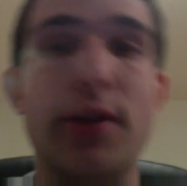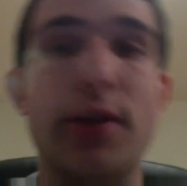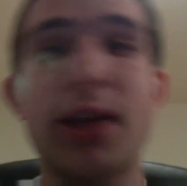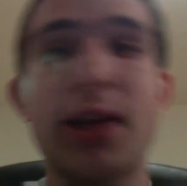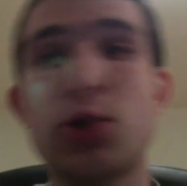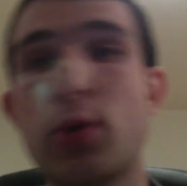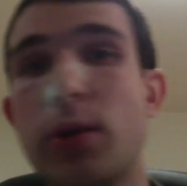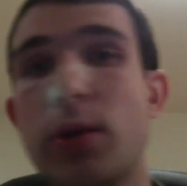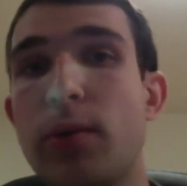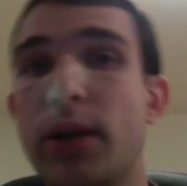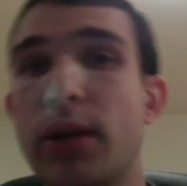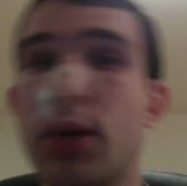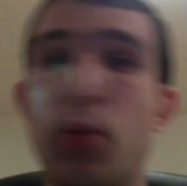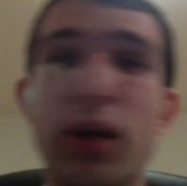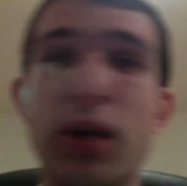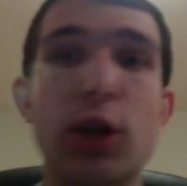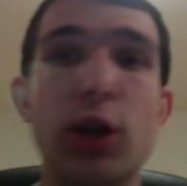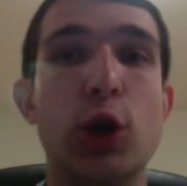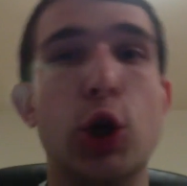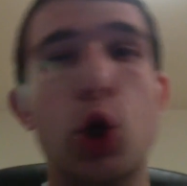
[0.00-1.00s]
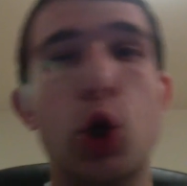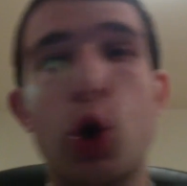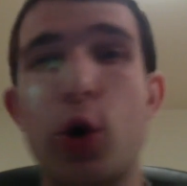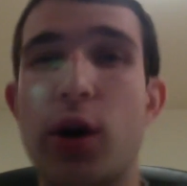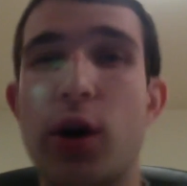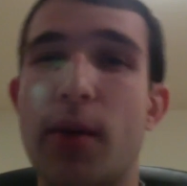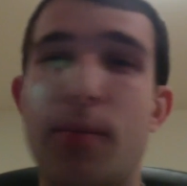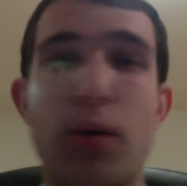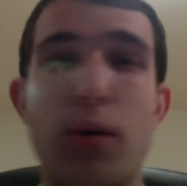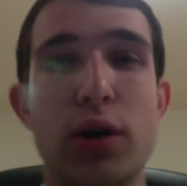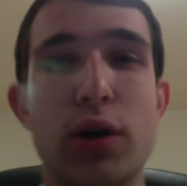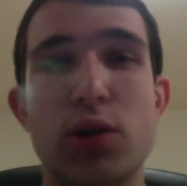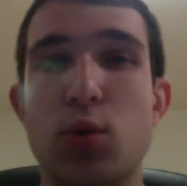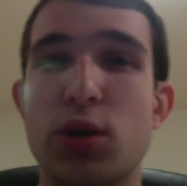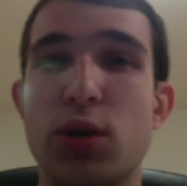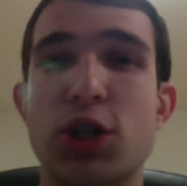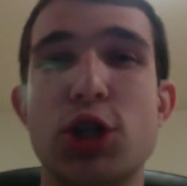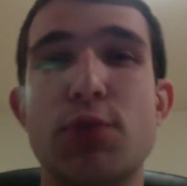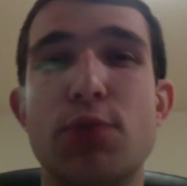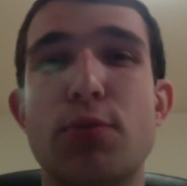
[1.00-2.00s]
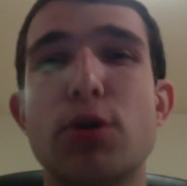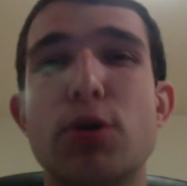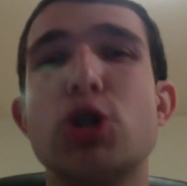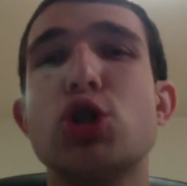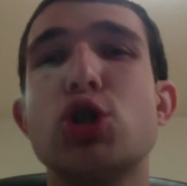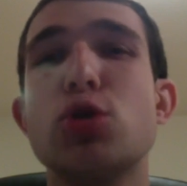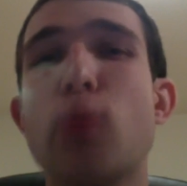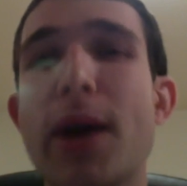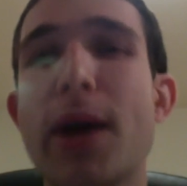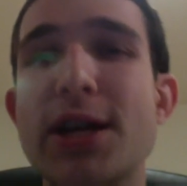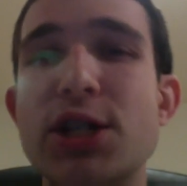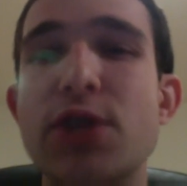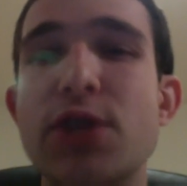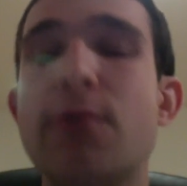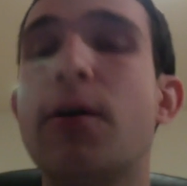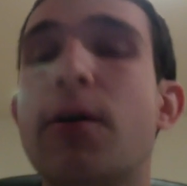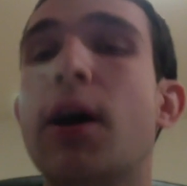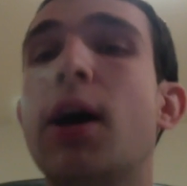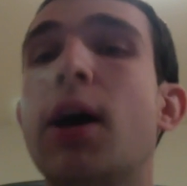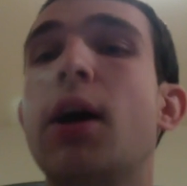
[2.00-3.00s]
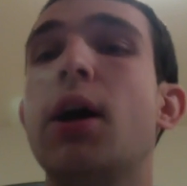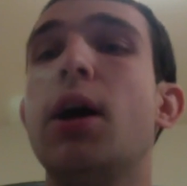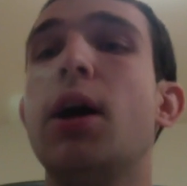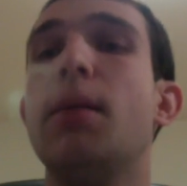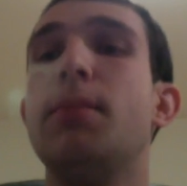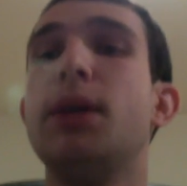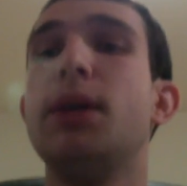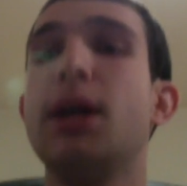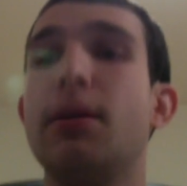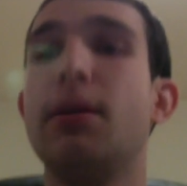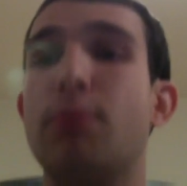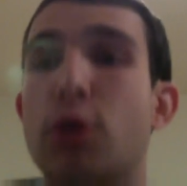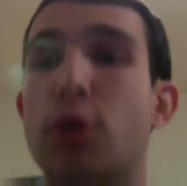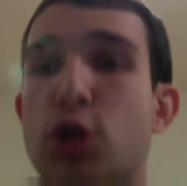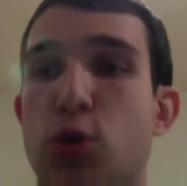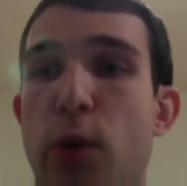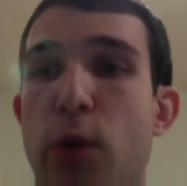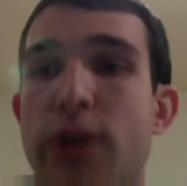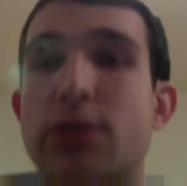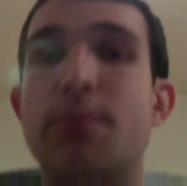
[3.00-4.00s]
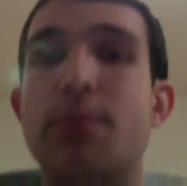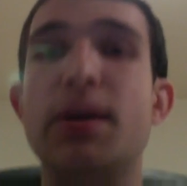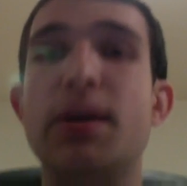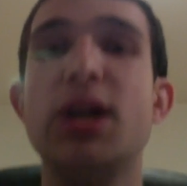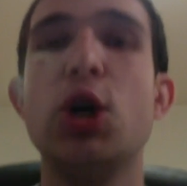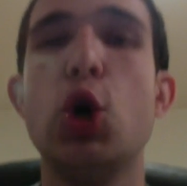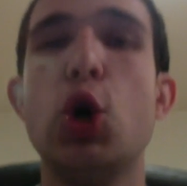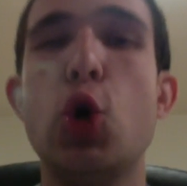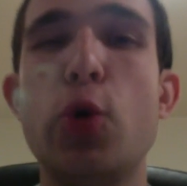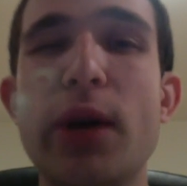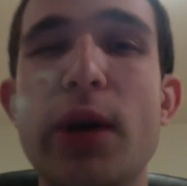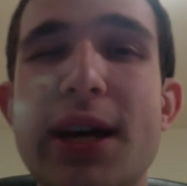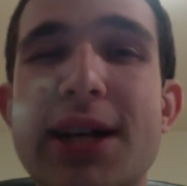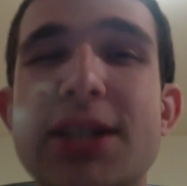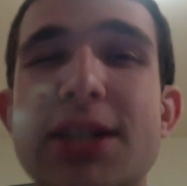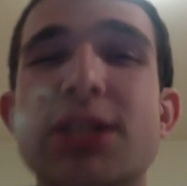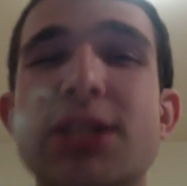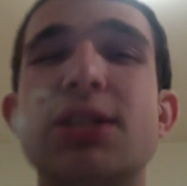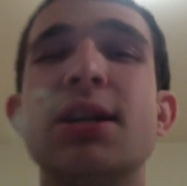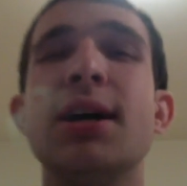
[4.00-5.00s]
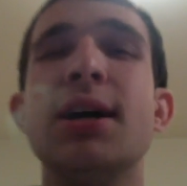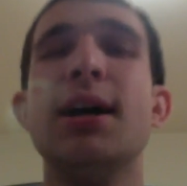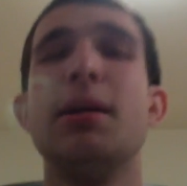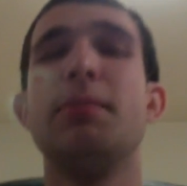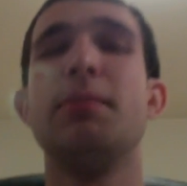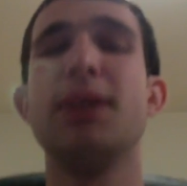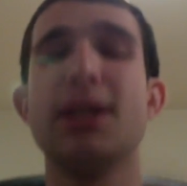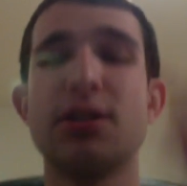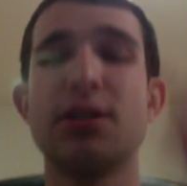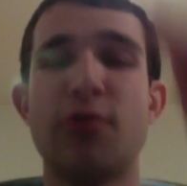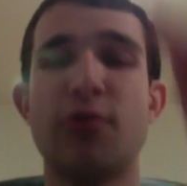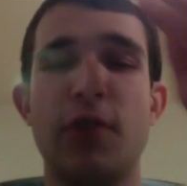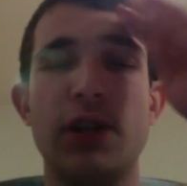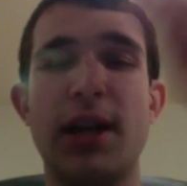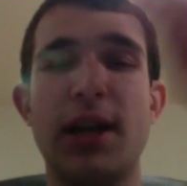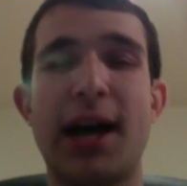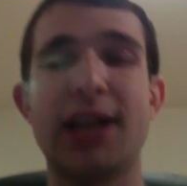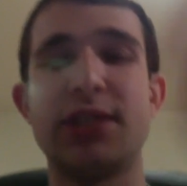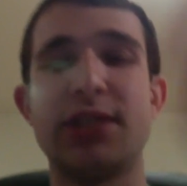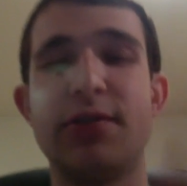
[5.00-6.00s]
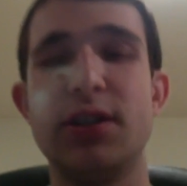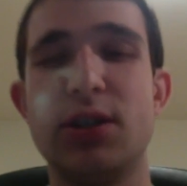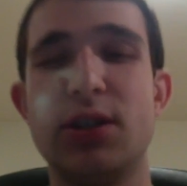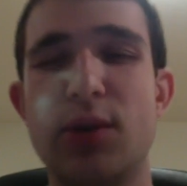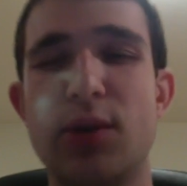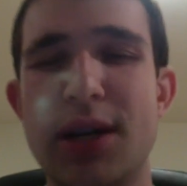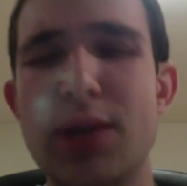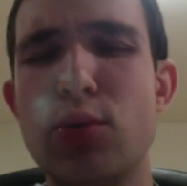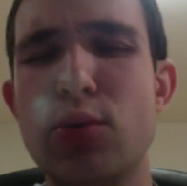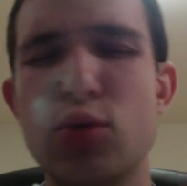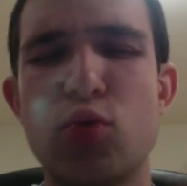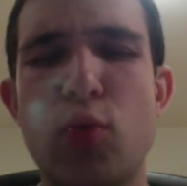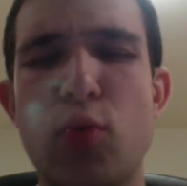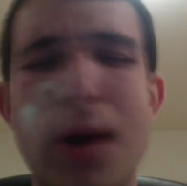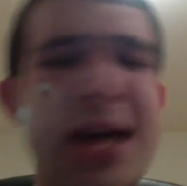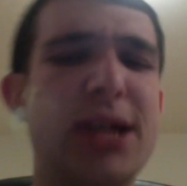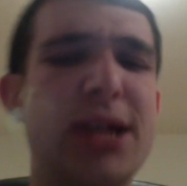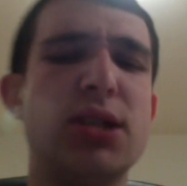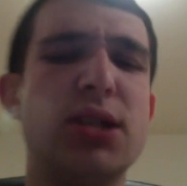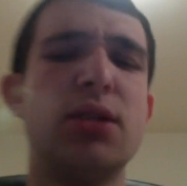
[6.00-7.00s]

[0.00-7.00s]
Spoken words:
That's really what he learned in prison was his persuasive, being who he is, being his philosophies. He was raised in the